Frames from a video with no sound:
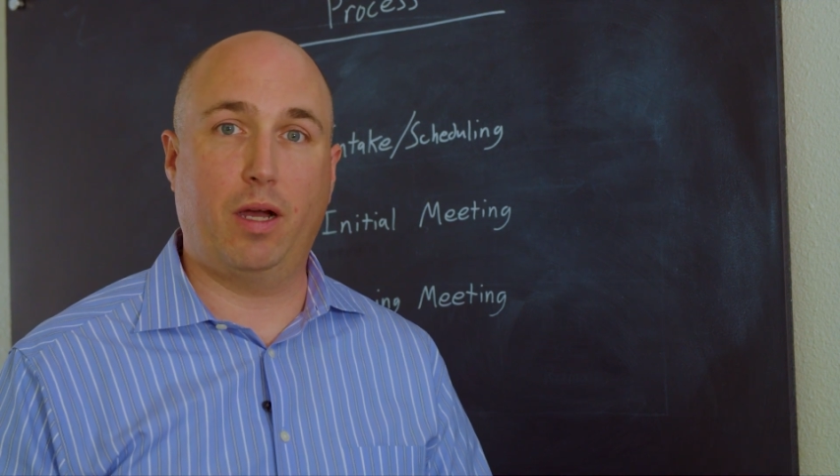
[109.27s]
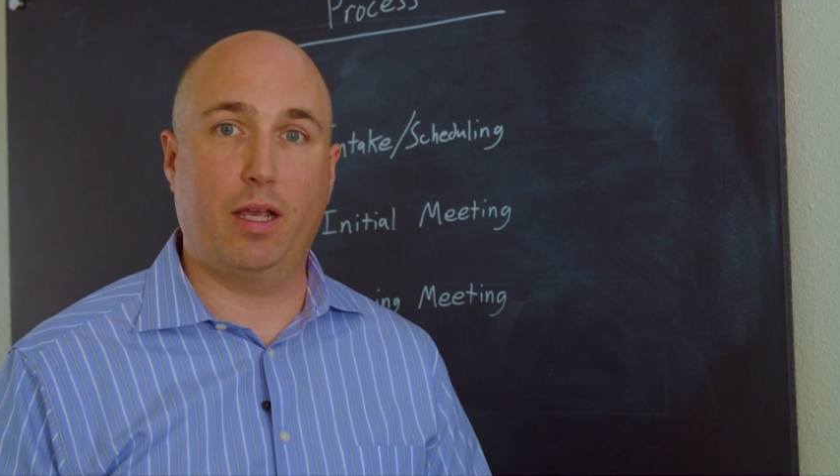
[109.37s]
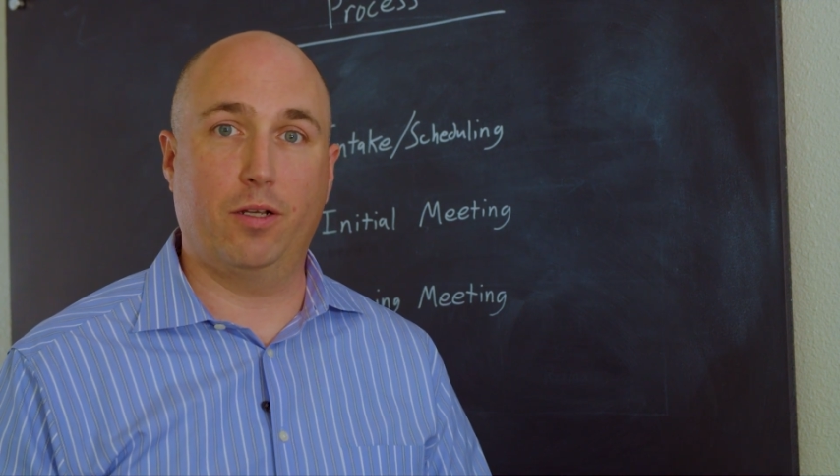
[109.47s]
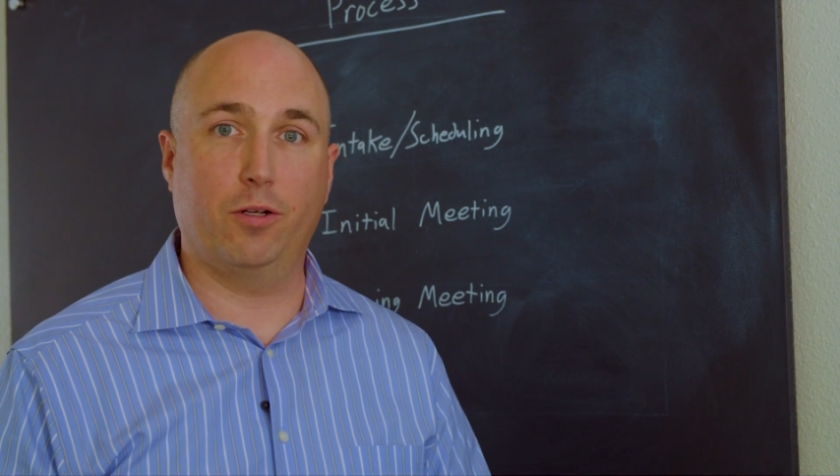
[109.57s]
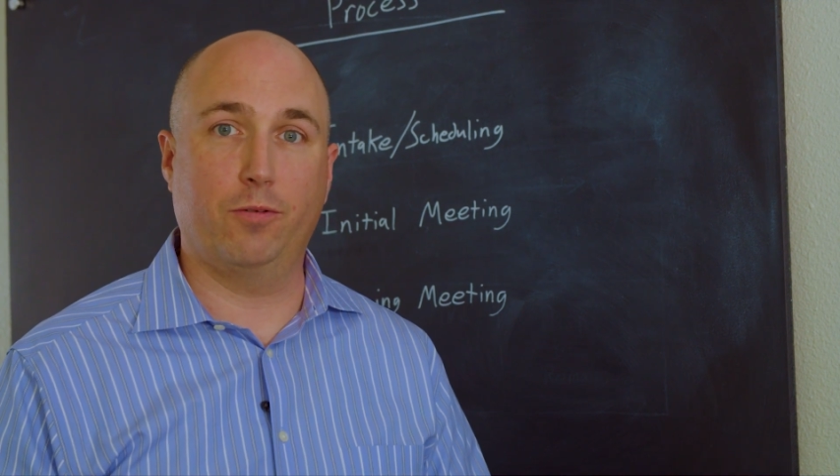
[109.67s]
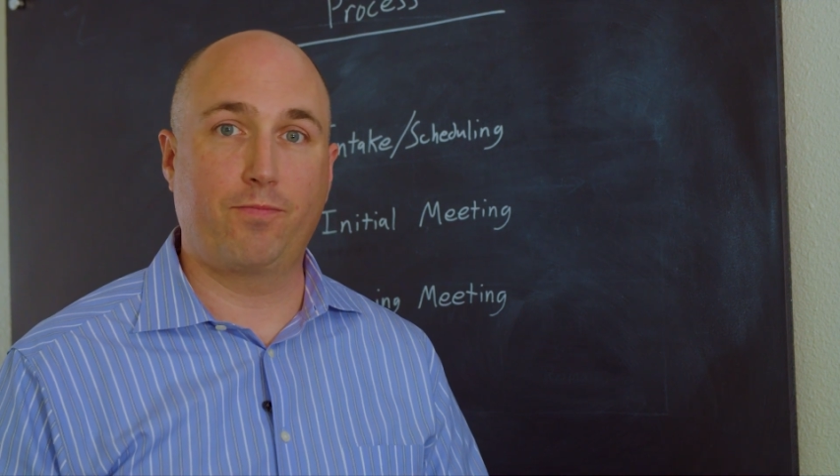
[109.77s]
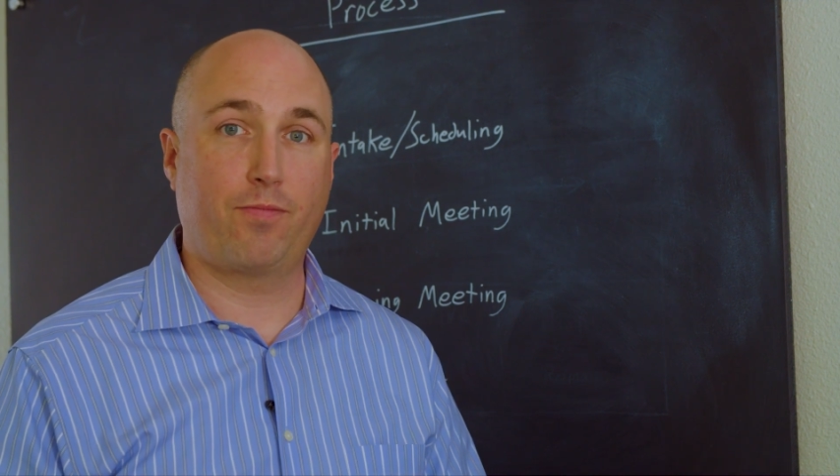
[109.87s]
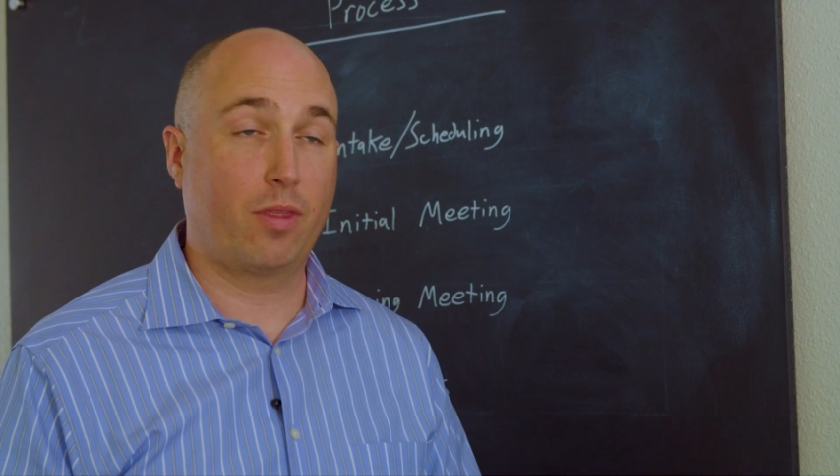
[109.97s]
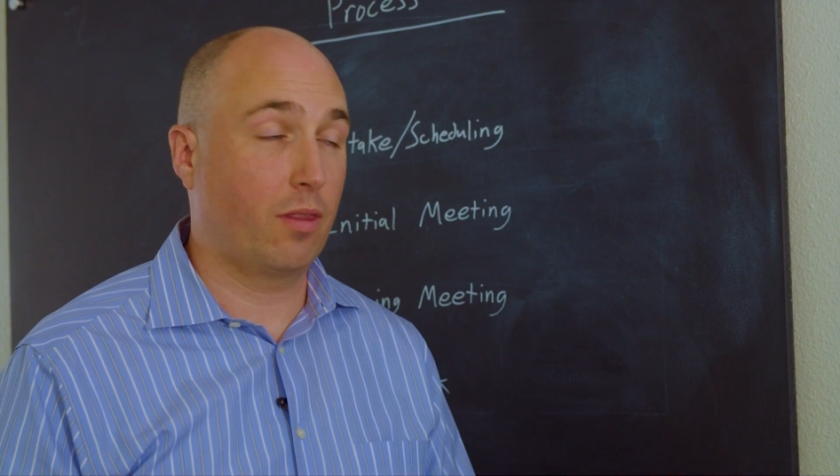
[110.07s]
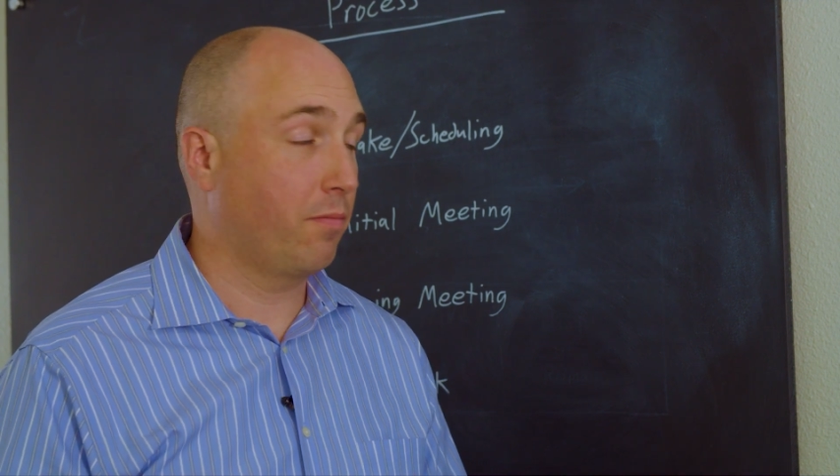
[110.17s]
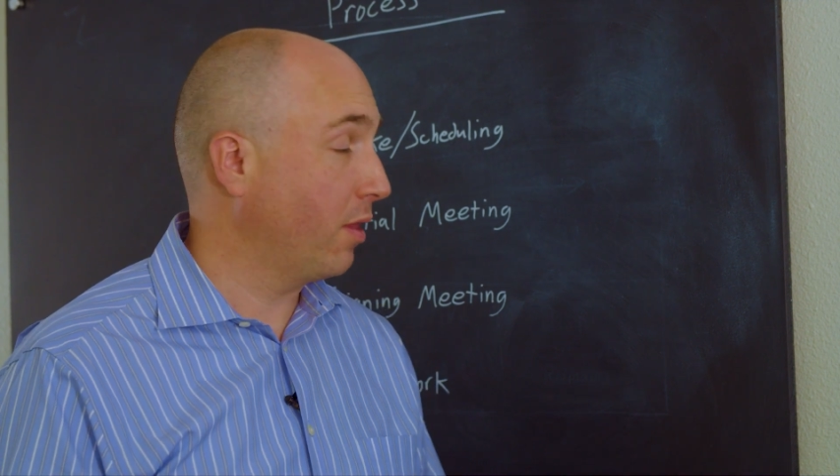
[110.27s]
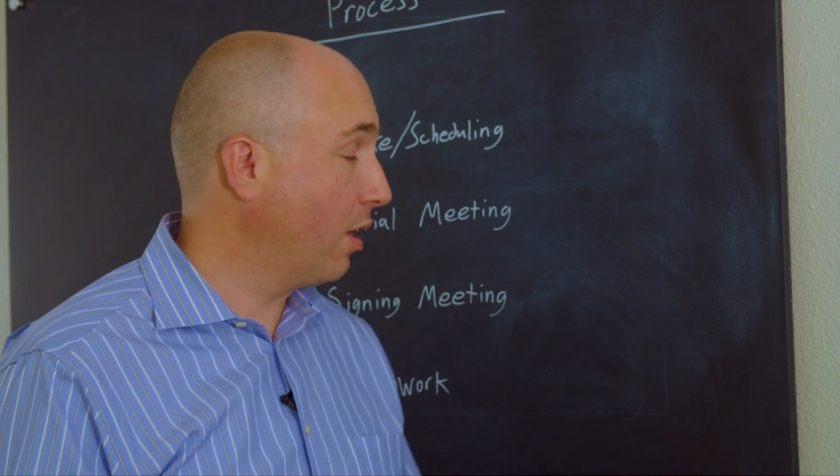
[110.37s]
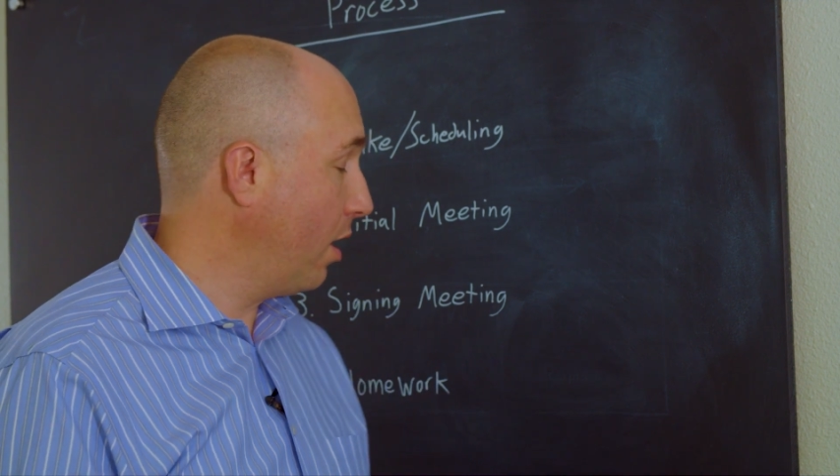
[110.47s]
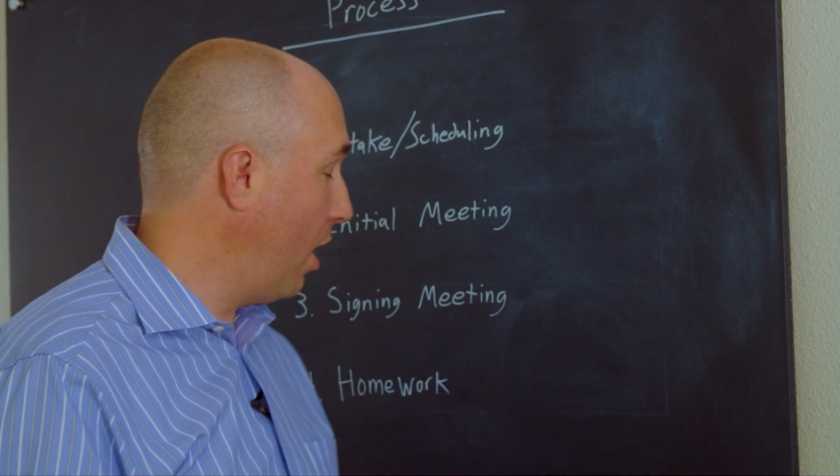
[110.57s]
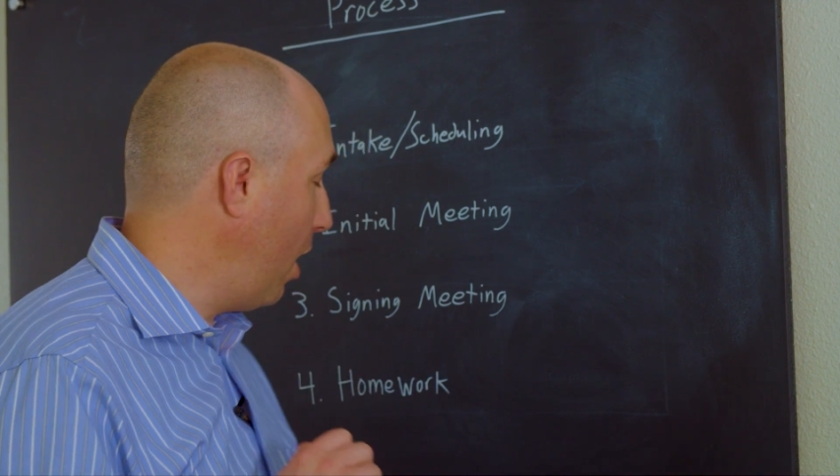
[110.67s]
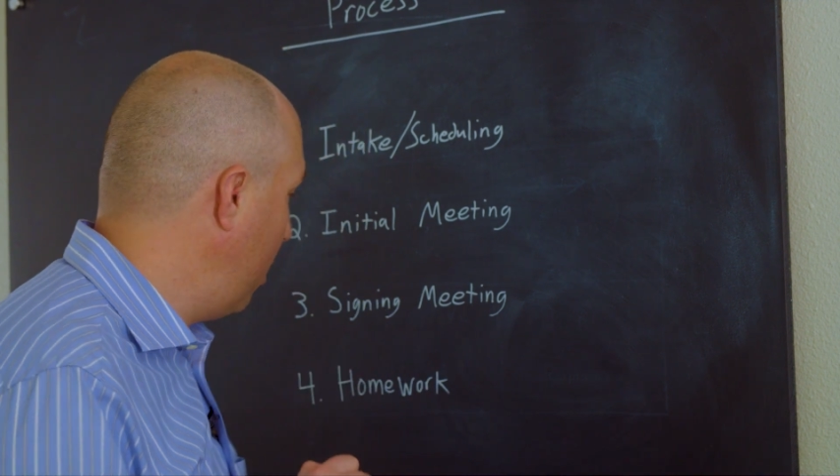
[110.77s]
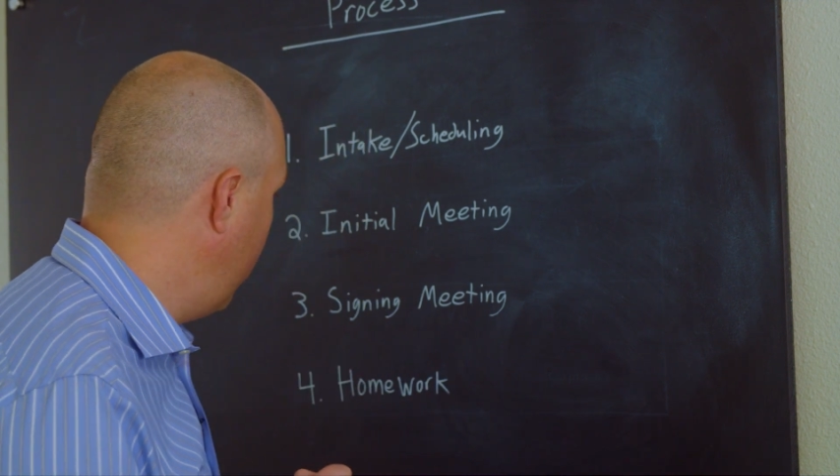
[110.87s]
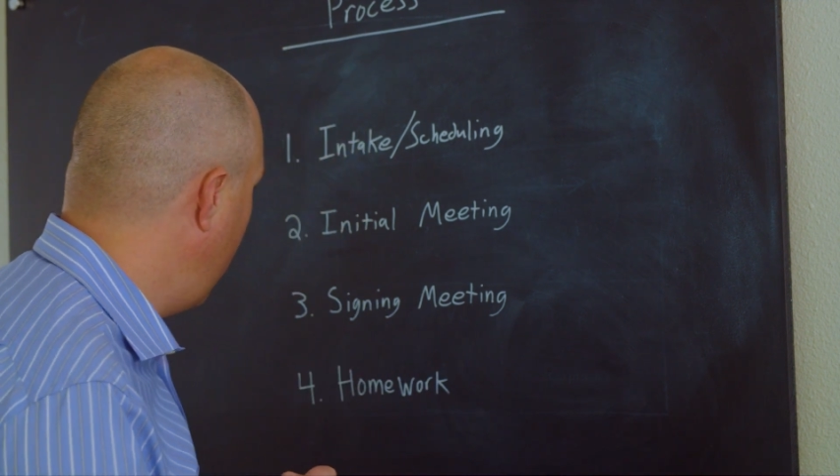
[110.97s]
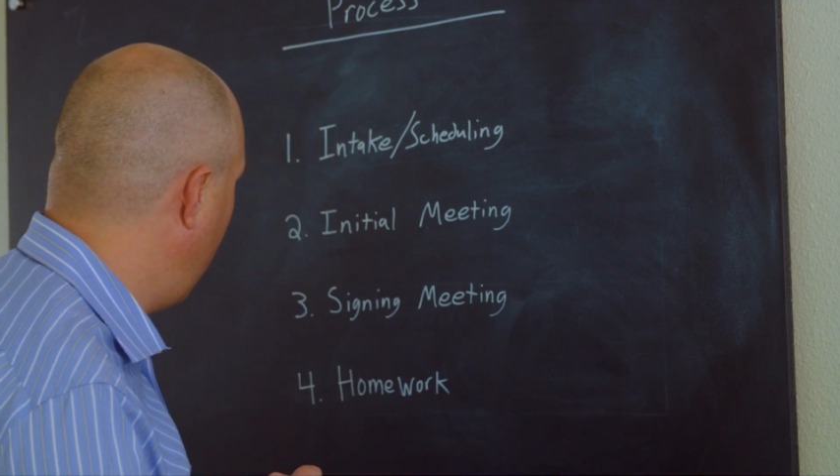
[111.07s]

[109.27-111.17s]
binder. And